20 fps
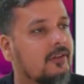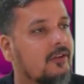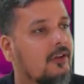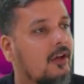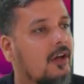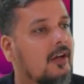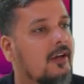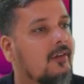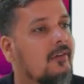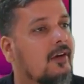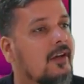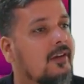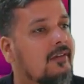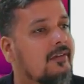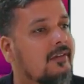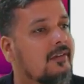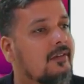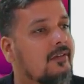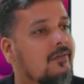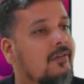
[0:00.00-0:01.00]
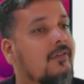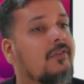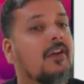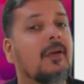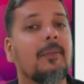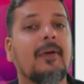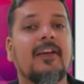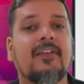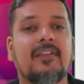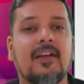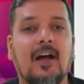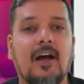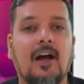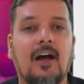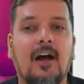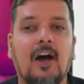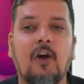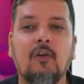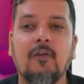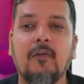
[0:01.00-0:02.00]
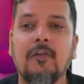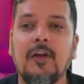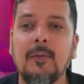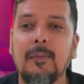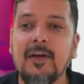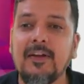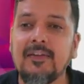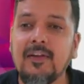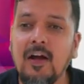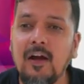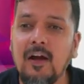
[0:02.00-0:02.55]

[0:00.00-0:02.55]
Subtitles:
you'll reverse 50 paisa. How 50 paisa?